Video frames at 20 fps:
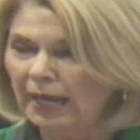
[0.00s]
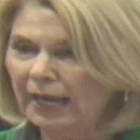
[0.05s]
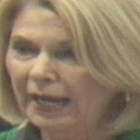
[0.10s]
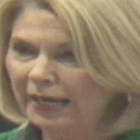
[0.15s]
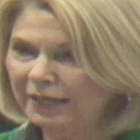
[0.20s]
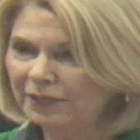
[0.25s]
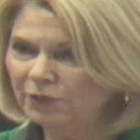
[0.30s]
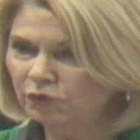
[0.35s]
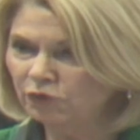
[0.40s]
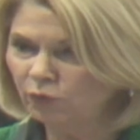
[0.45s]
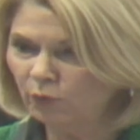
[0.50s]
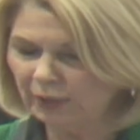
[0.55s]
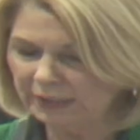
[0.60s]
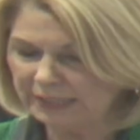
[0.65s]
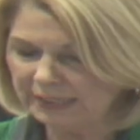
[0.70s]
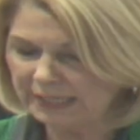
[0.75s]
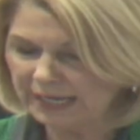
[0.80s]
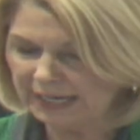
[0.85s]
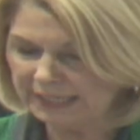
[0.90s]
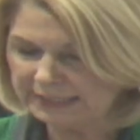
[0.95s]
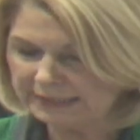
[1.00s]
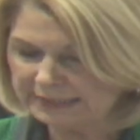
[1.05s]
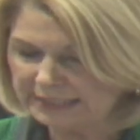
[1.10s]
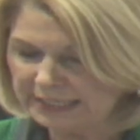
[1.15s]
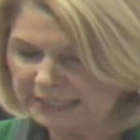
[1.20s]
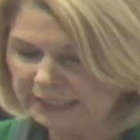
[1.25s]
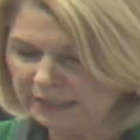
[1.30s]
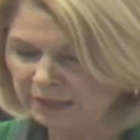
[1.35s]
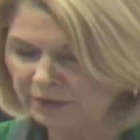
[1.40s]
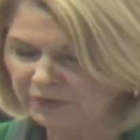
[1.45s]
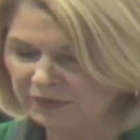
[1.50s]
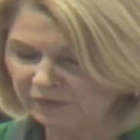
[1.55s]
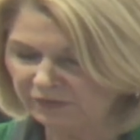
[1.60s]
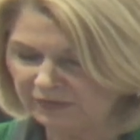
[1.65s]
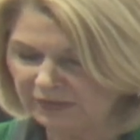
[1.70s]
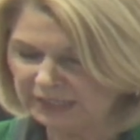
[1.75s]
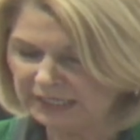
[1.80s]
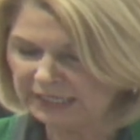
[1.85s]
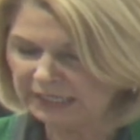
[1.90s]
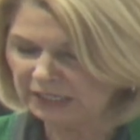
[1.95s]
And in 2019, the
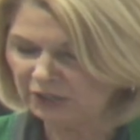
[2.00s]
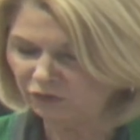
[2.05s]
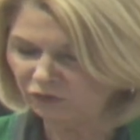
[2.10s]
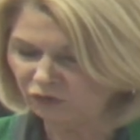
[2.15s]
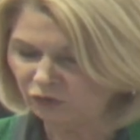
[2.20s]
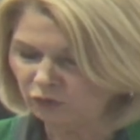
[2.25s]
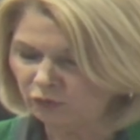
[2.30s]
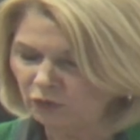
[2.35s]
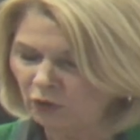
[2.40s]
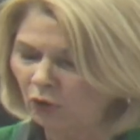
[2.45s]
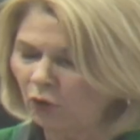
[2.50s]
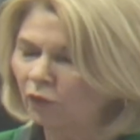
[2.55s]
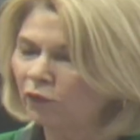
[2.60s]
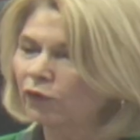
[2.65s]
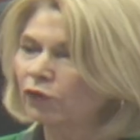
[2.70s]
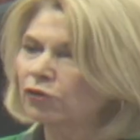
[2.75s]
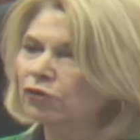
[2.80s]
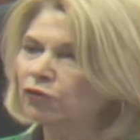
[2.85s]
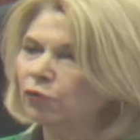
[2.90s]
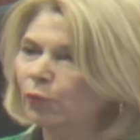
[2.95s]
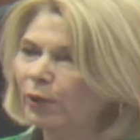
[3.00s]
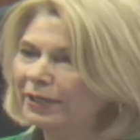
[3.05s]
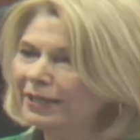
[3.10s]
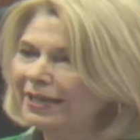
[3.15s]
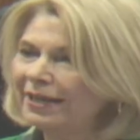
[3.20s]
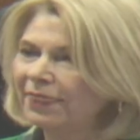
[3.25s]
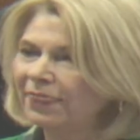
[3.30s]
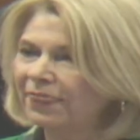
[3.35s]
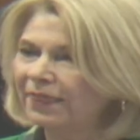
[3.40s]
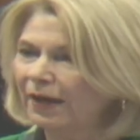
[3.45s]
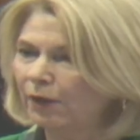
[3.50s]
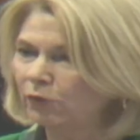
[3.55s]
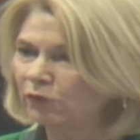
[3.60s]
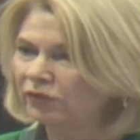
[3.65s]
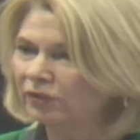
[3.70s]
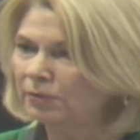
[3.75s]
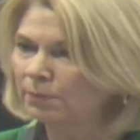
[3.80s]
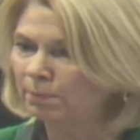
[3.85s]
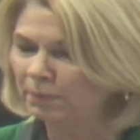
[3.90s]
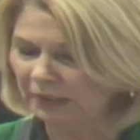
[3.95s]
city issued over
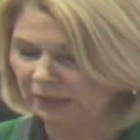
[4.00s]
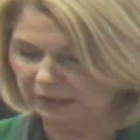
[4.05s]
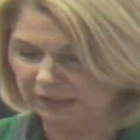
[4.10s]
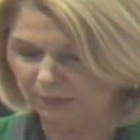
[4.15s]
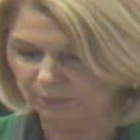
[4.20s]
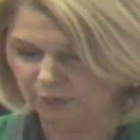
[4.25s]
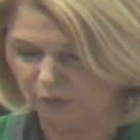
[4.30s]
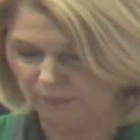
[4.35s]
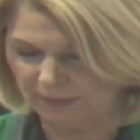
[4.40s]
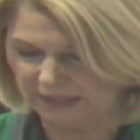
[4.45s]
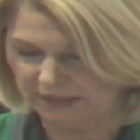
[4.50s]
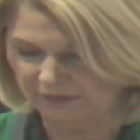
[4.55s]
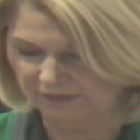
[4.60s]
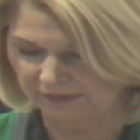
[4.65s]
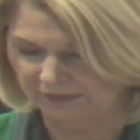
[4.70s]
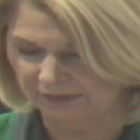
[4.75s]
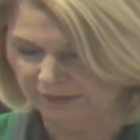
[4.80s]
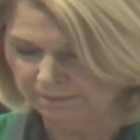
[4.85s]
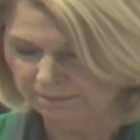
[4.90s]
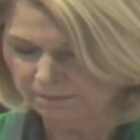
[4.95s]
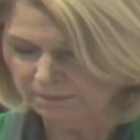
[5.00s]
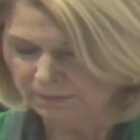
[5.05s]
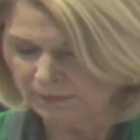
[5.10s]
20,000 building permits.